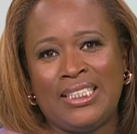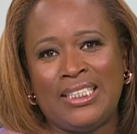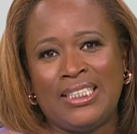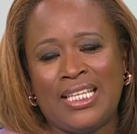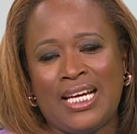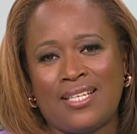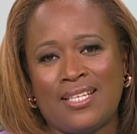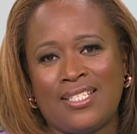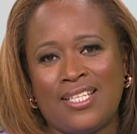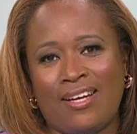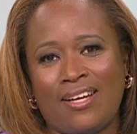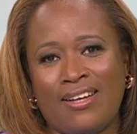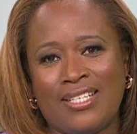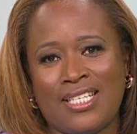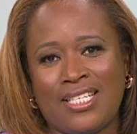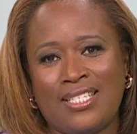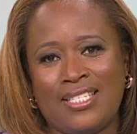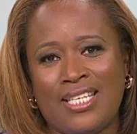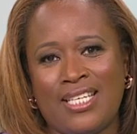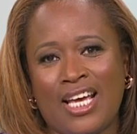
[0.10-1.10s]
Next tonight,
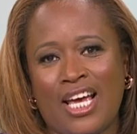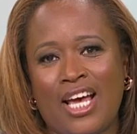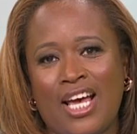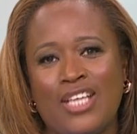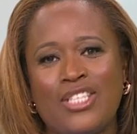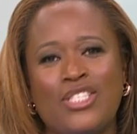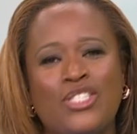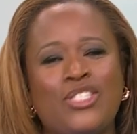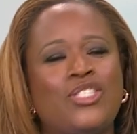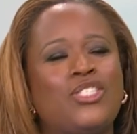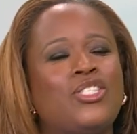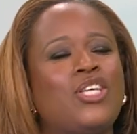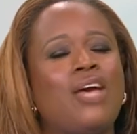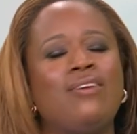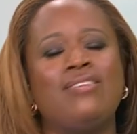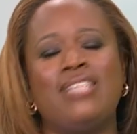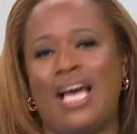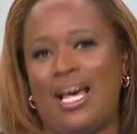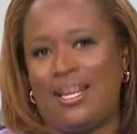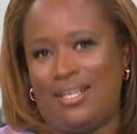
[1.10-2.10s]
a singer so
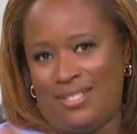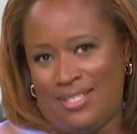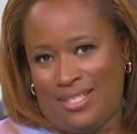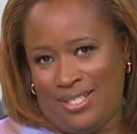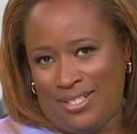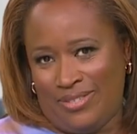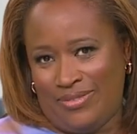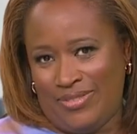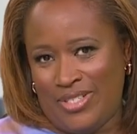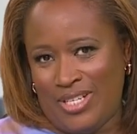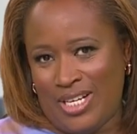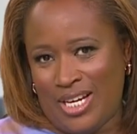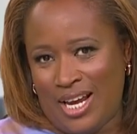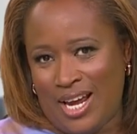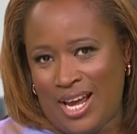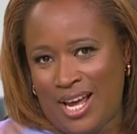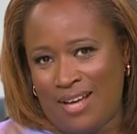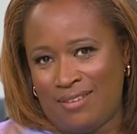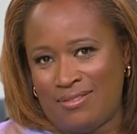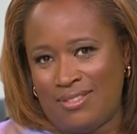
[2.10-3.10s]
talented she can
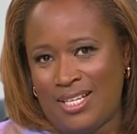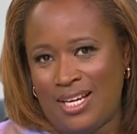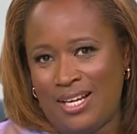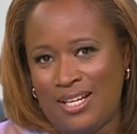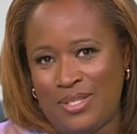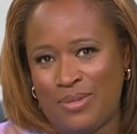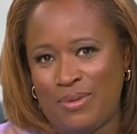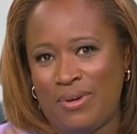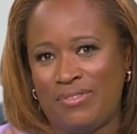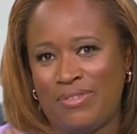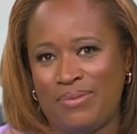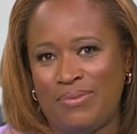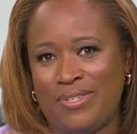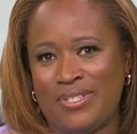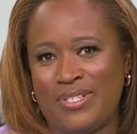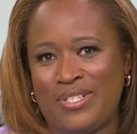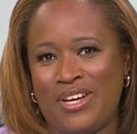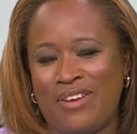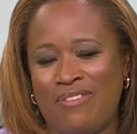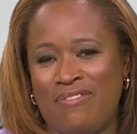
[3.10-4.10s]
count Taylor Swift
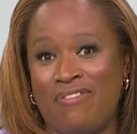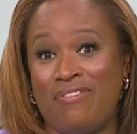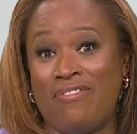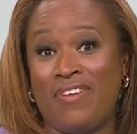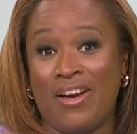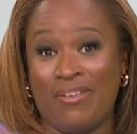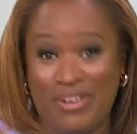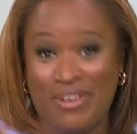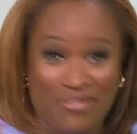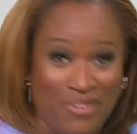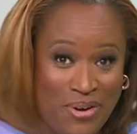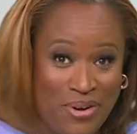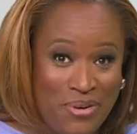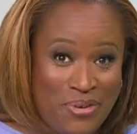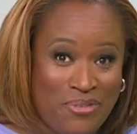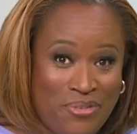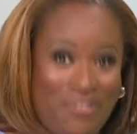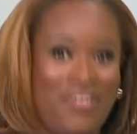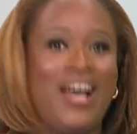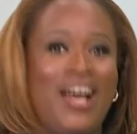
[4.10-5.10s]
amongst her very
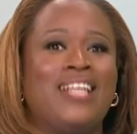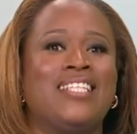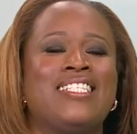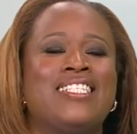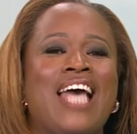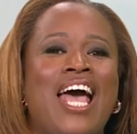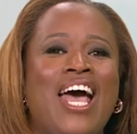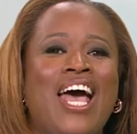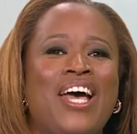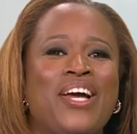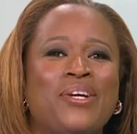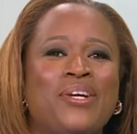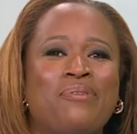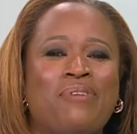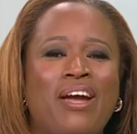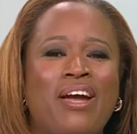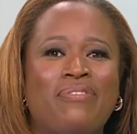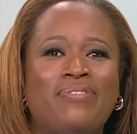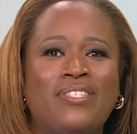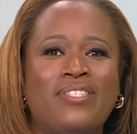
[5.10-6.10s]
vocal fans.
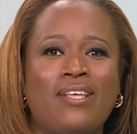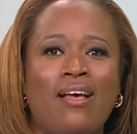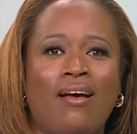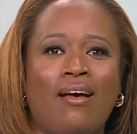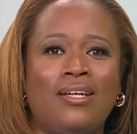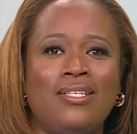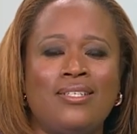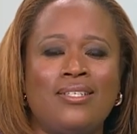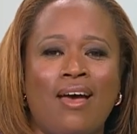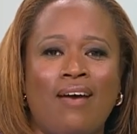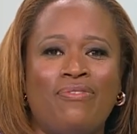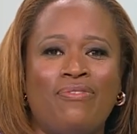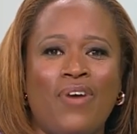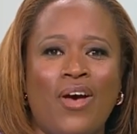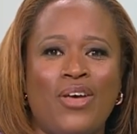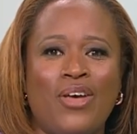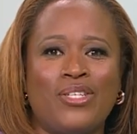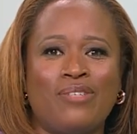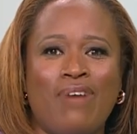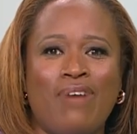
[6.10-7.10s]
Griff signed her
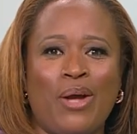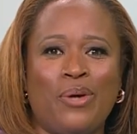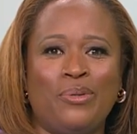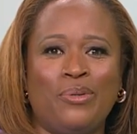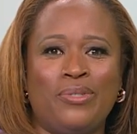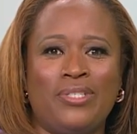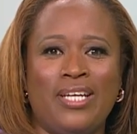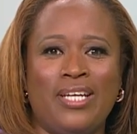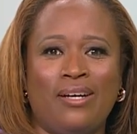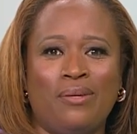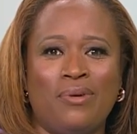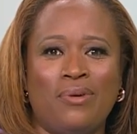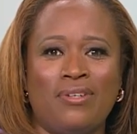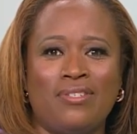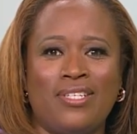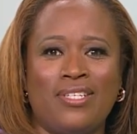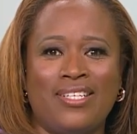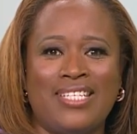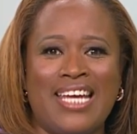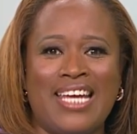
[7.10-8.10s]
first record deal while
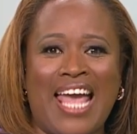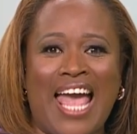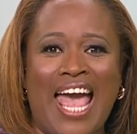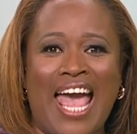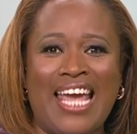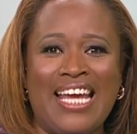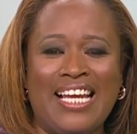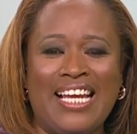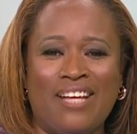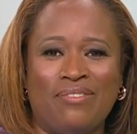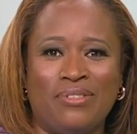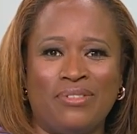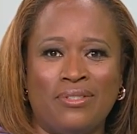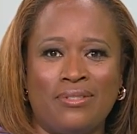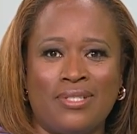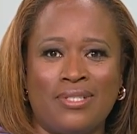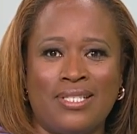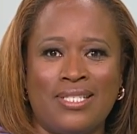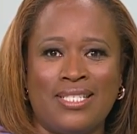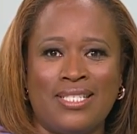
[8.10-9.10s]
studying
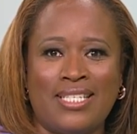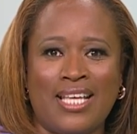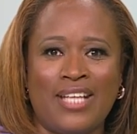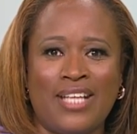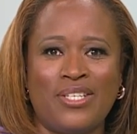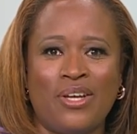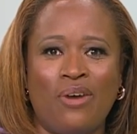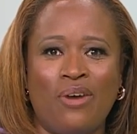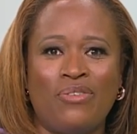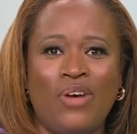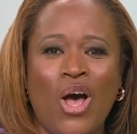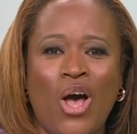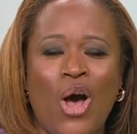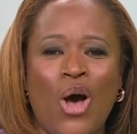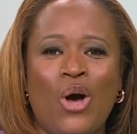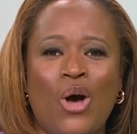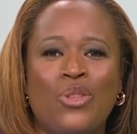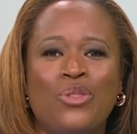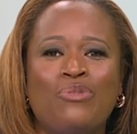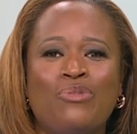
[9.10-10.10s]
A-levels and set off
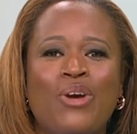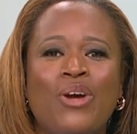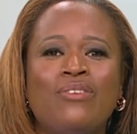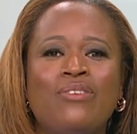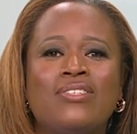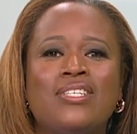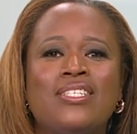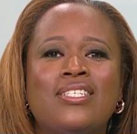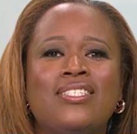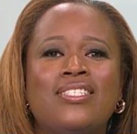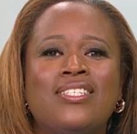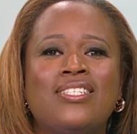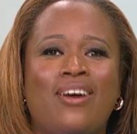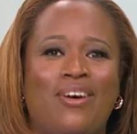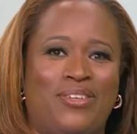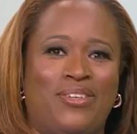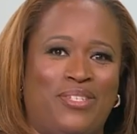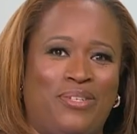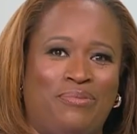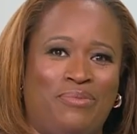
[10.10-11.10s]
on the road to
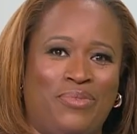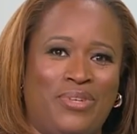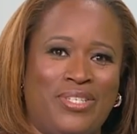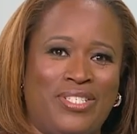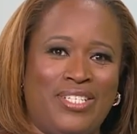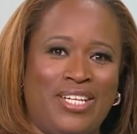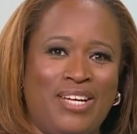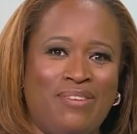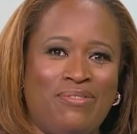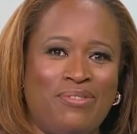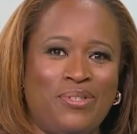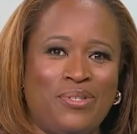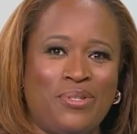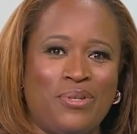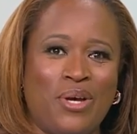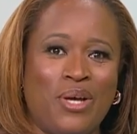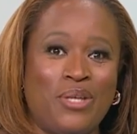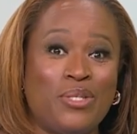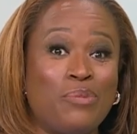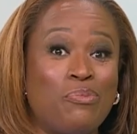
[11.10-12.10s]
stardom, which even
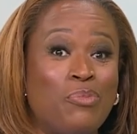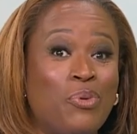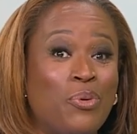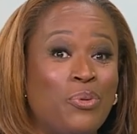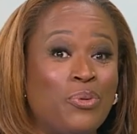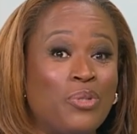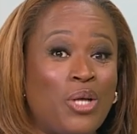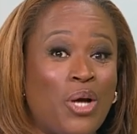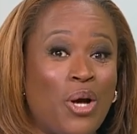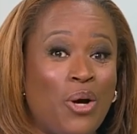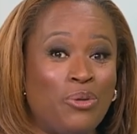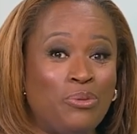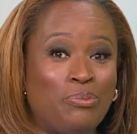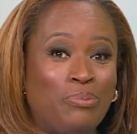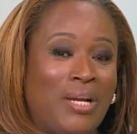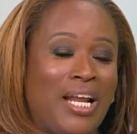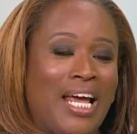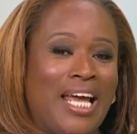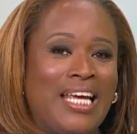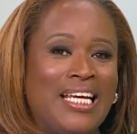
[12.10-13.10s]
saw her support
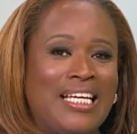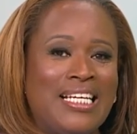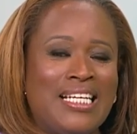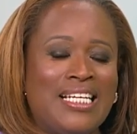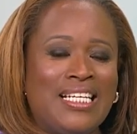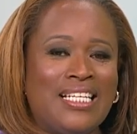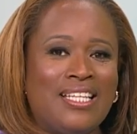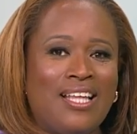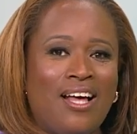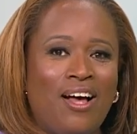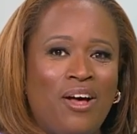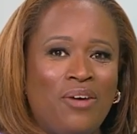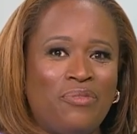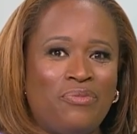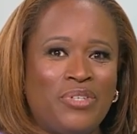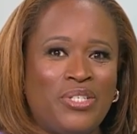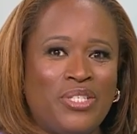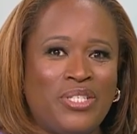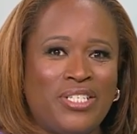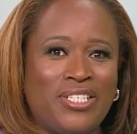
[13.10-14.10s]
Coldplay. The
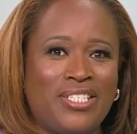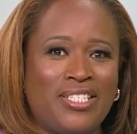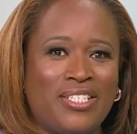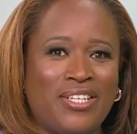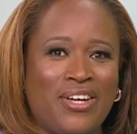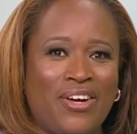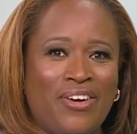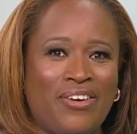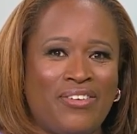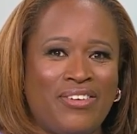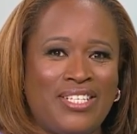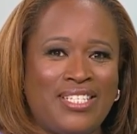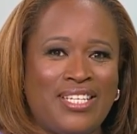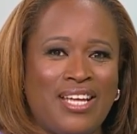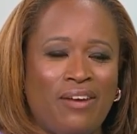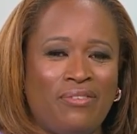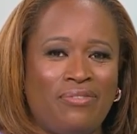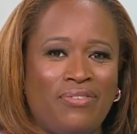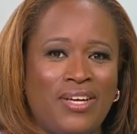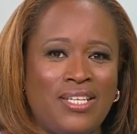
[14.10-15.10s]
Hertfordshire star is
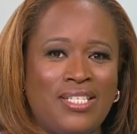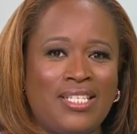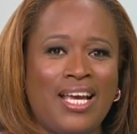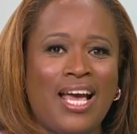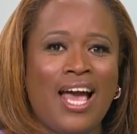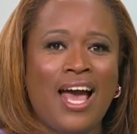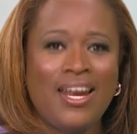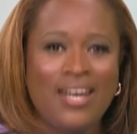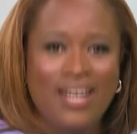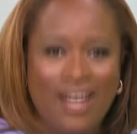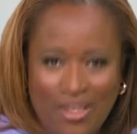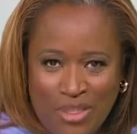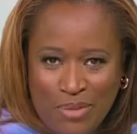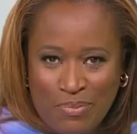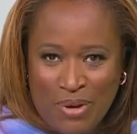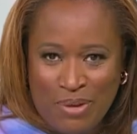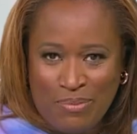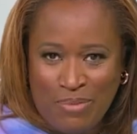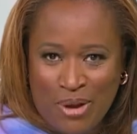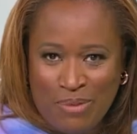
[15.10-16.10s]
now facing another
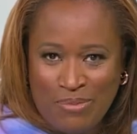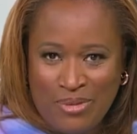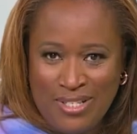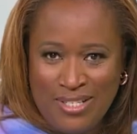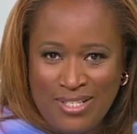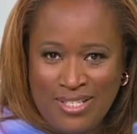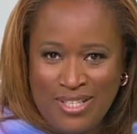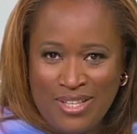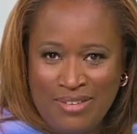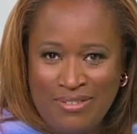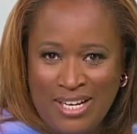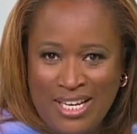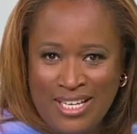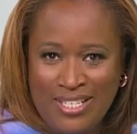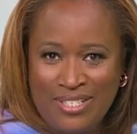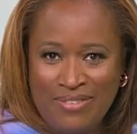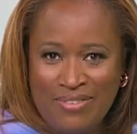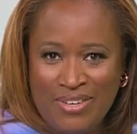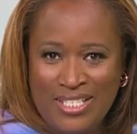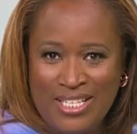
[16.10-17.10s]
big moment, the
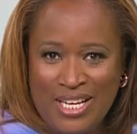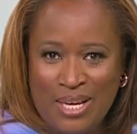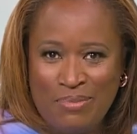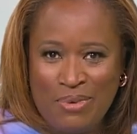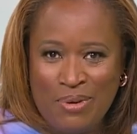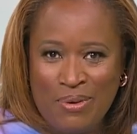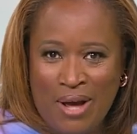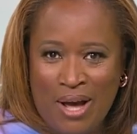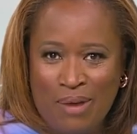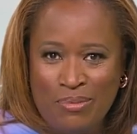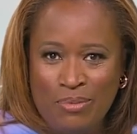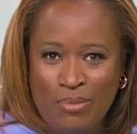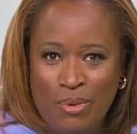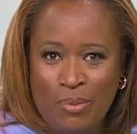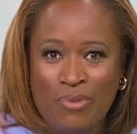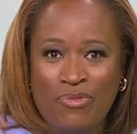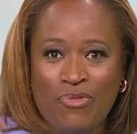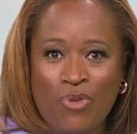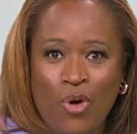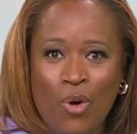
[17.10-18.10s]
release of her debut album. But
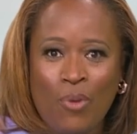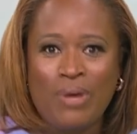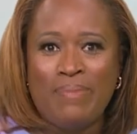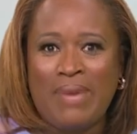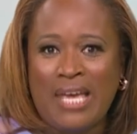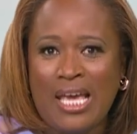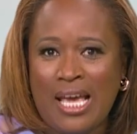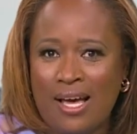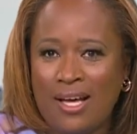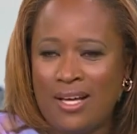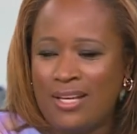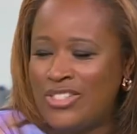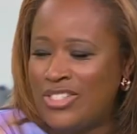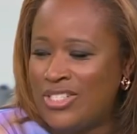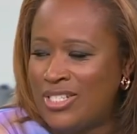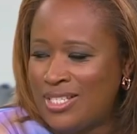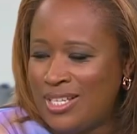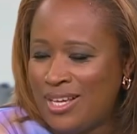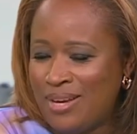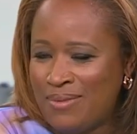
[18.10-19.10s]
before we meet her,
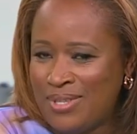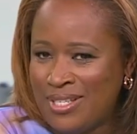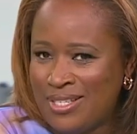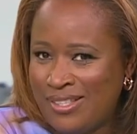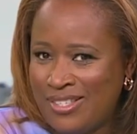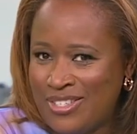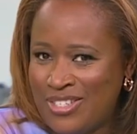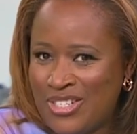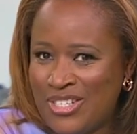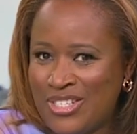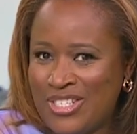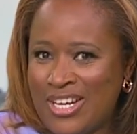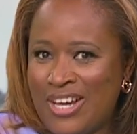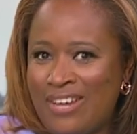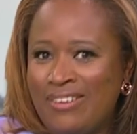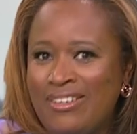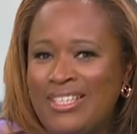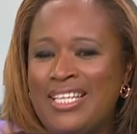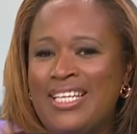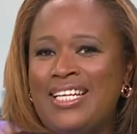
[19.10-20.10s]
she's here with us in the
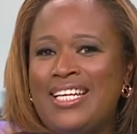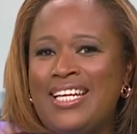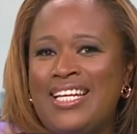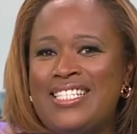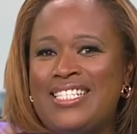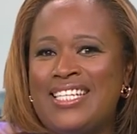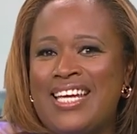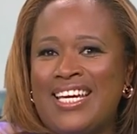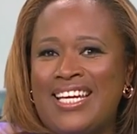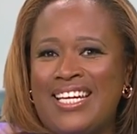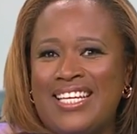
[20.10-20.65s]
studio. Let's take a